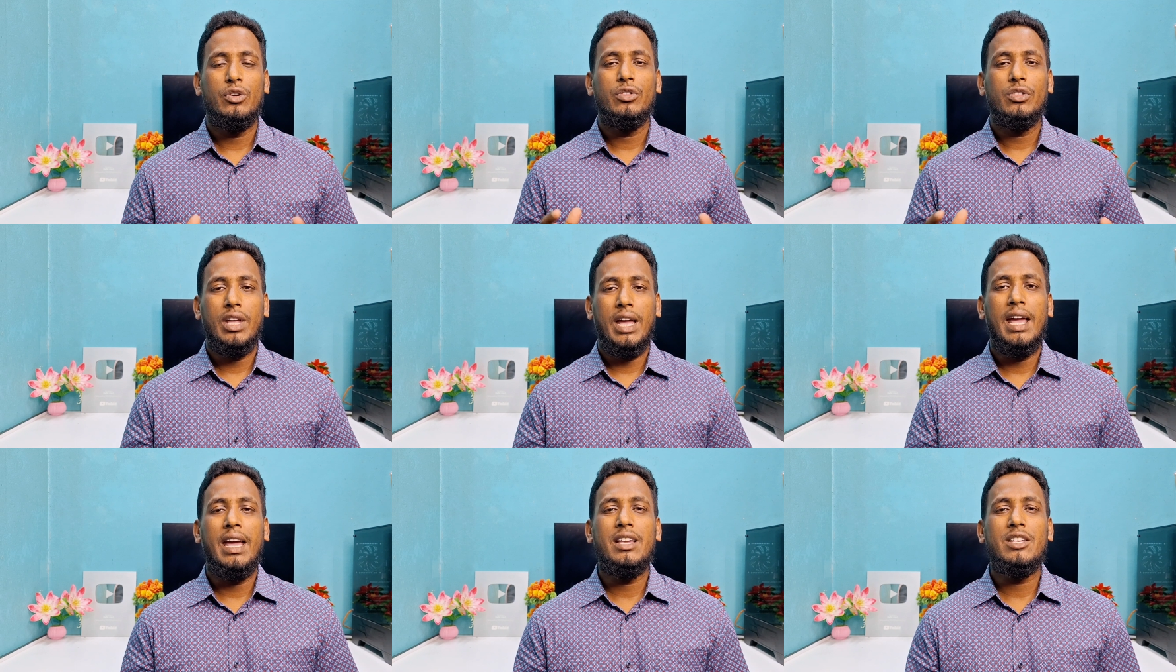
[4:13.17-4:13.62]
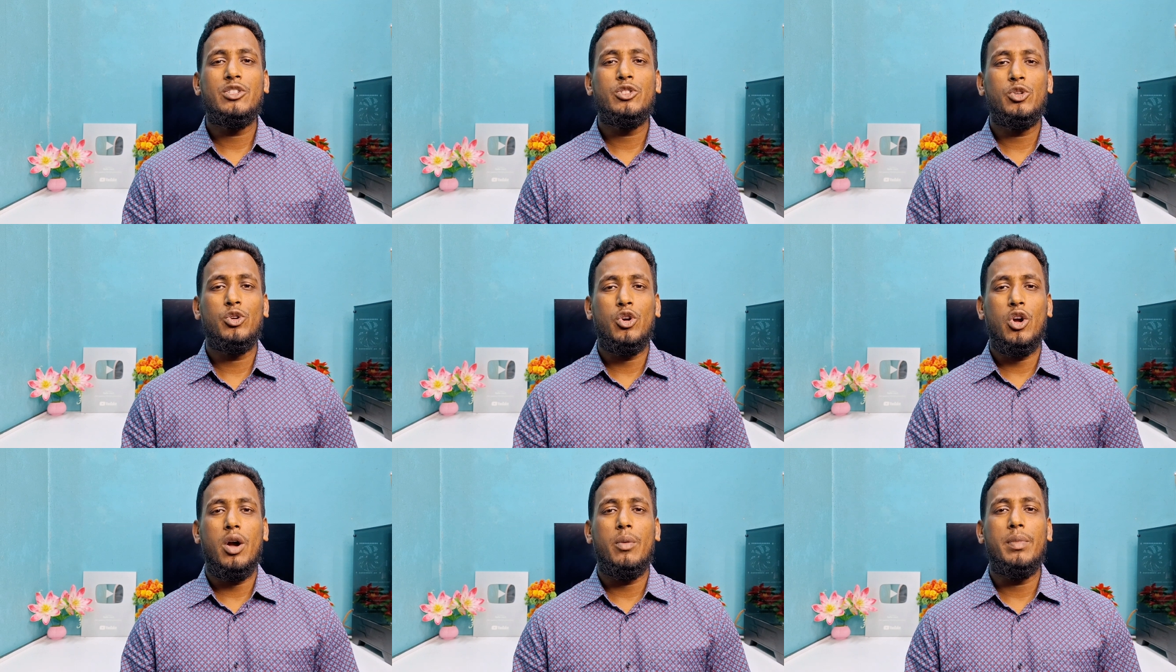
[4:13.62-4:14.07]
Thanks,
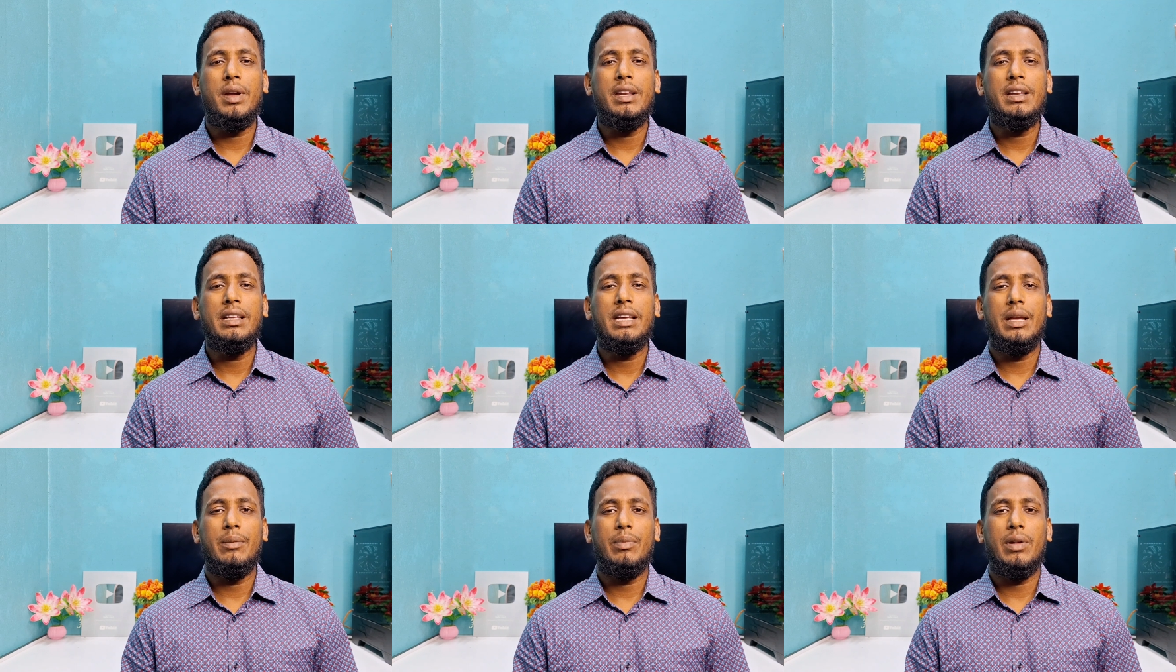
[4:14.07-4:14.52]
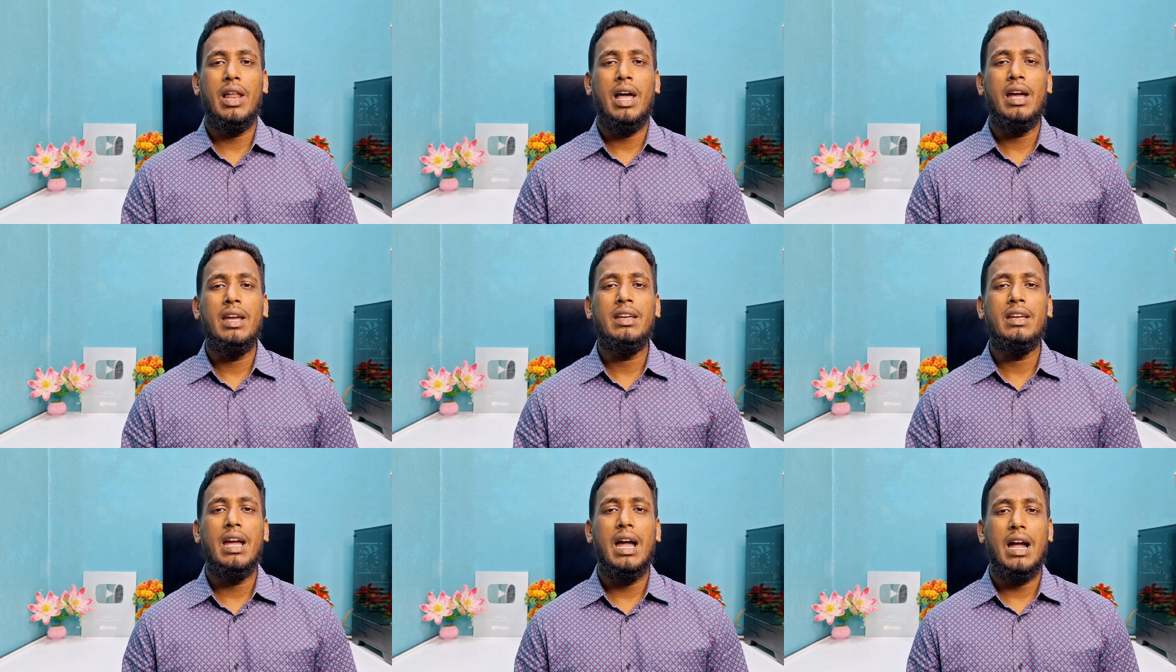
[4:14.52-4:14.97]
do comment, give
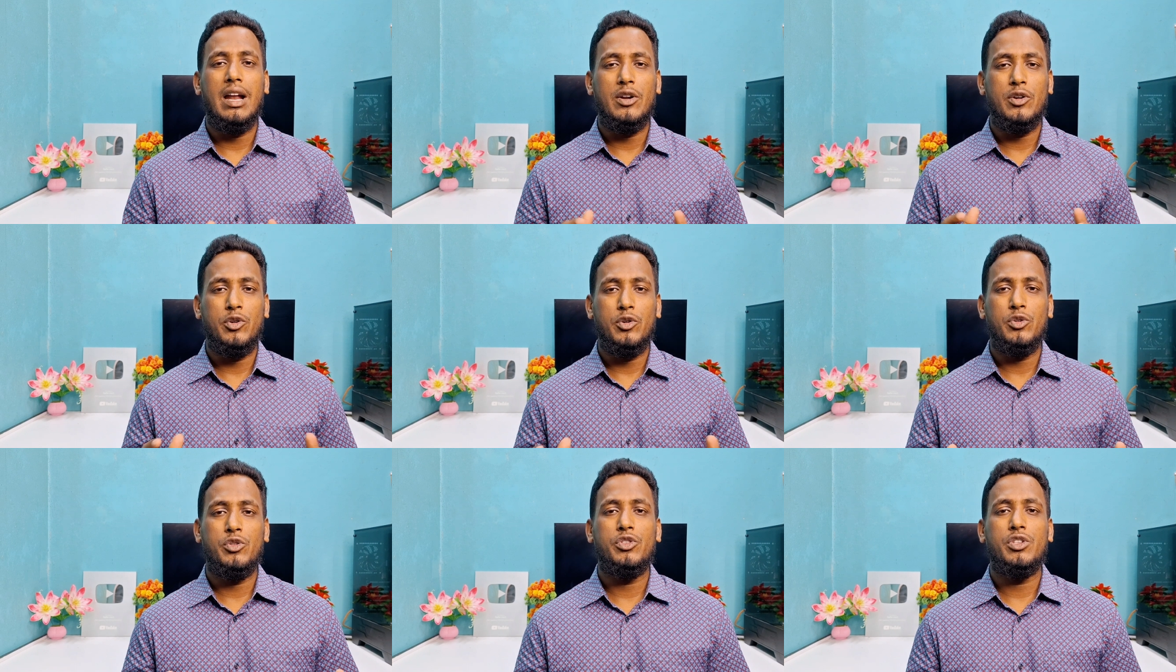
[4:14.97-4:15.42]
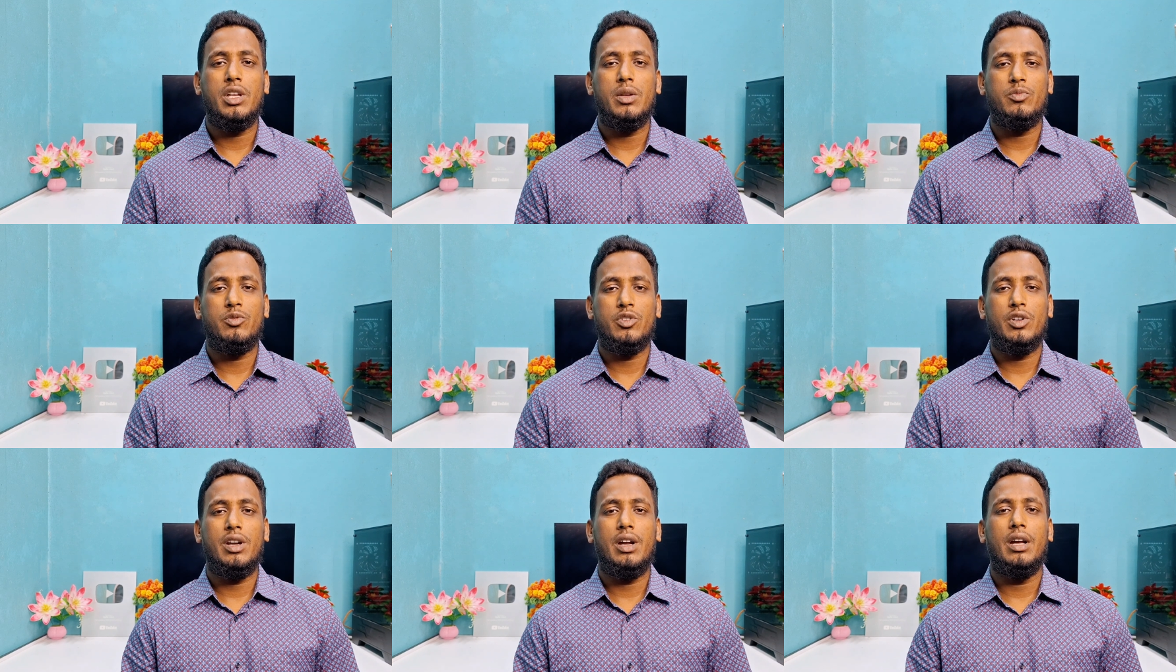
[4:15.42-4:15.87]
like and do
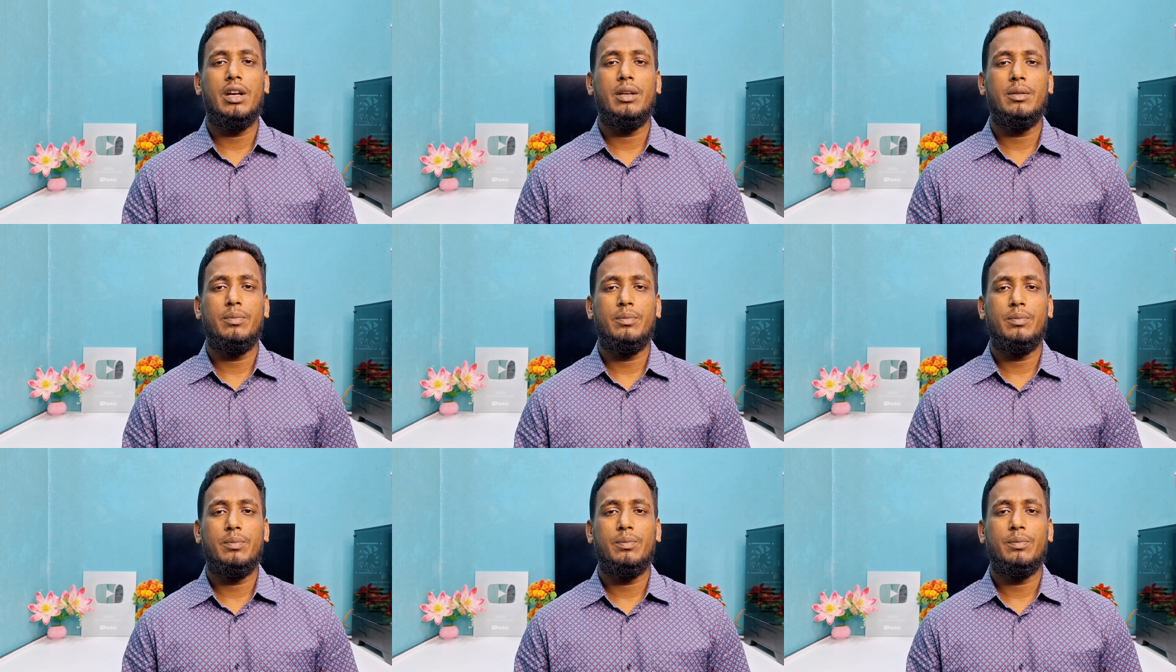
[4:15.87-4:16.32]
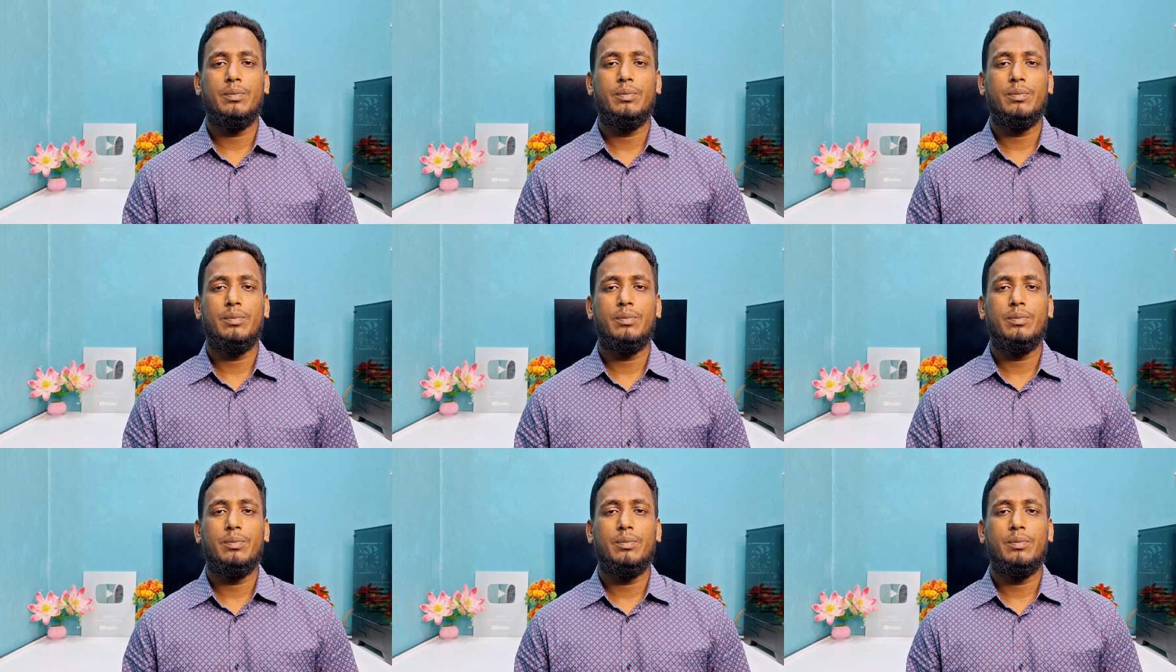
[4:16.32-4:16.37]
subscribe.